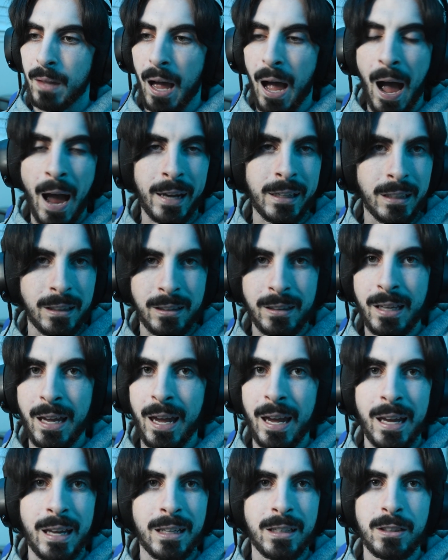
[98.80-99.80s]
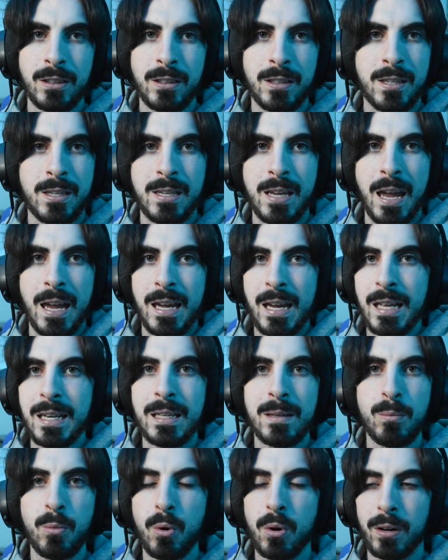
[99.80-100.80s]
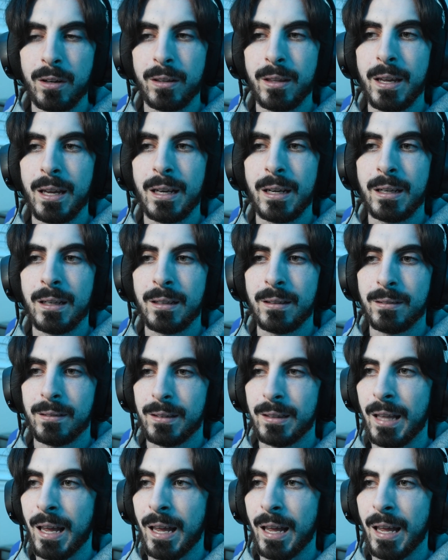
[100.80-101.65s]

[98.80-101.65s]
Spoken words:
I can't say any more than